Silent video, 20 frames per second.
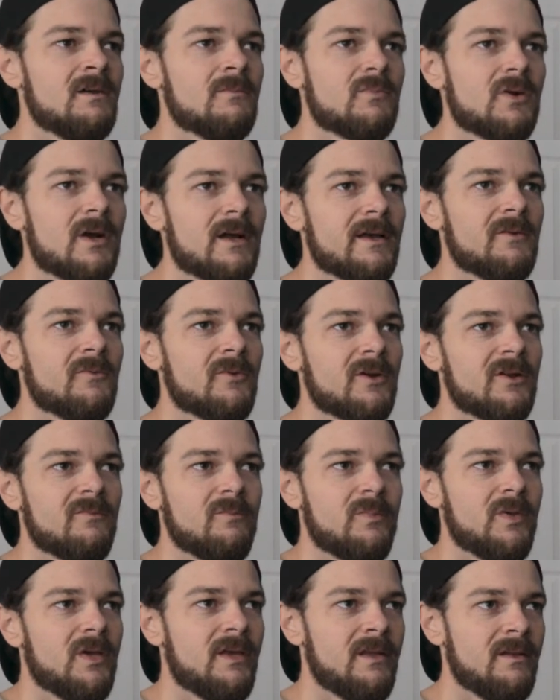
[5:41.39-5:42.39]
probably would
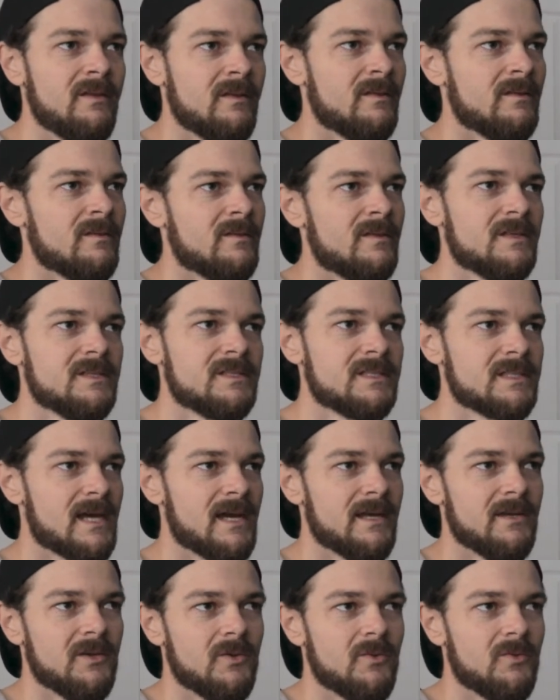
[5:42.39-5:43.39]
have been the
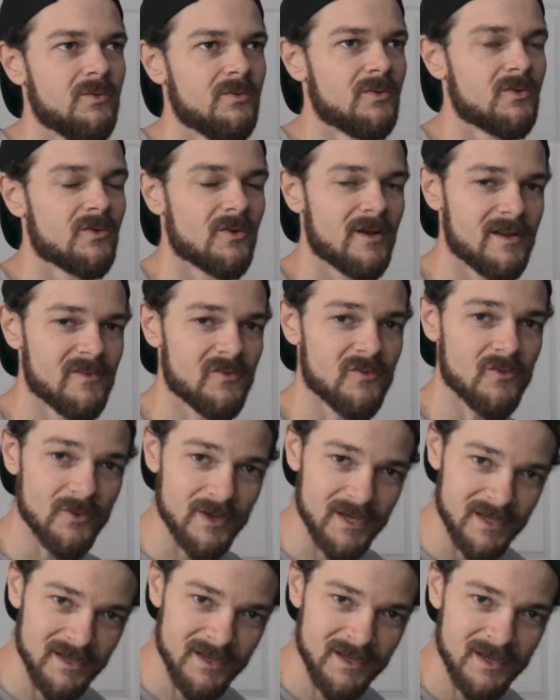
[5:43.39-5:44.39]
Zhiyun Crane
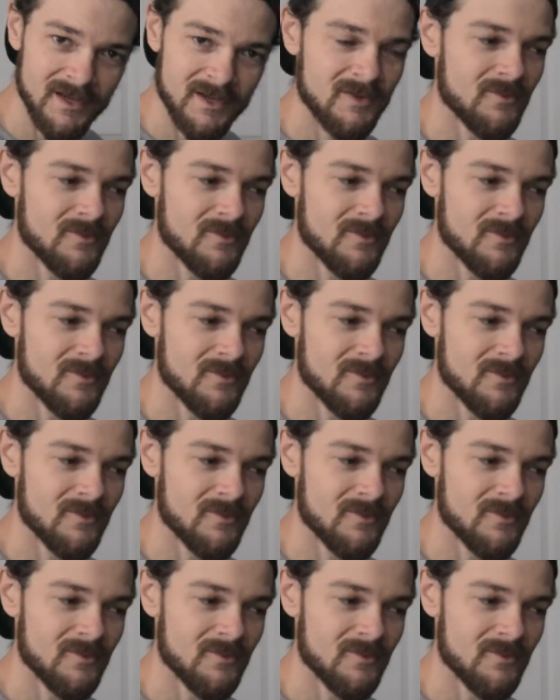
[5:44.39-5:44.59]
3,